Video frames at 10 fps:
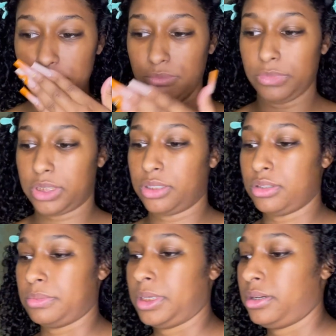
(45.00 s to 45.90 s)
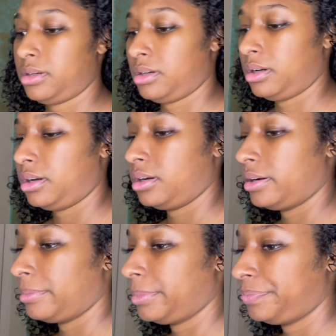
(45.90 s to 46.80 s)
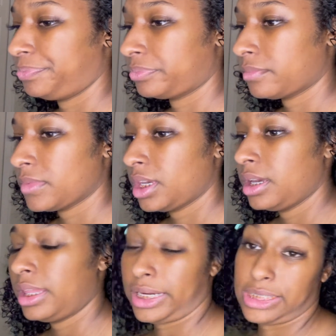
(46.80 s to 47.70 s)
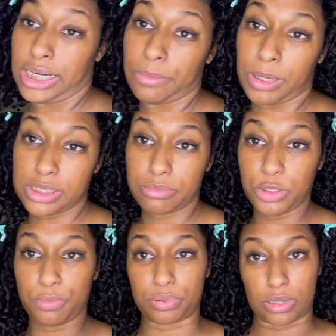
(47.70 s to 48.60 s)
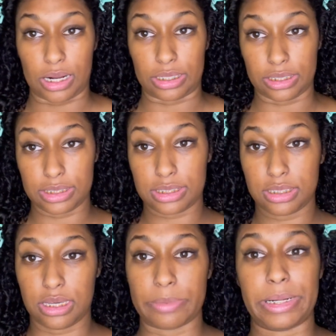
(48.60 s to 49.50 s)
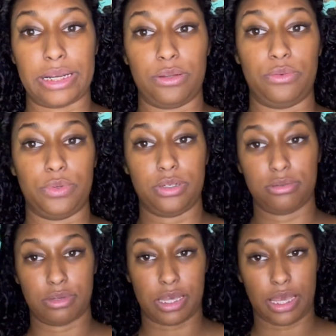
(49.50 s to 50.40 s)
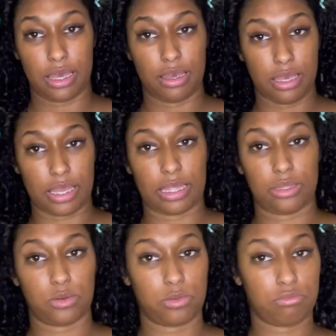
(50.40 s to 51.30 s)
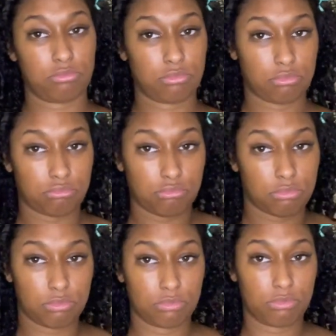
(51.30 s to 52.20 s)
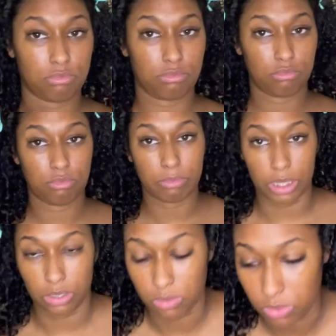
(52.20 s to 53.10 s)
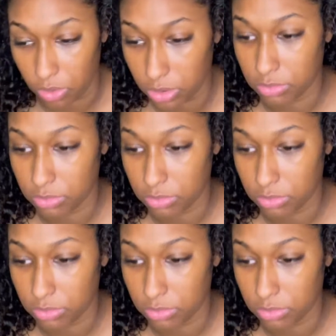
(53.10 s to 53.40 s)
Excuse me. Like I said, I bought some new products. I'm not nude. I got a little bando on.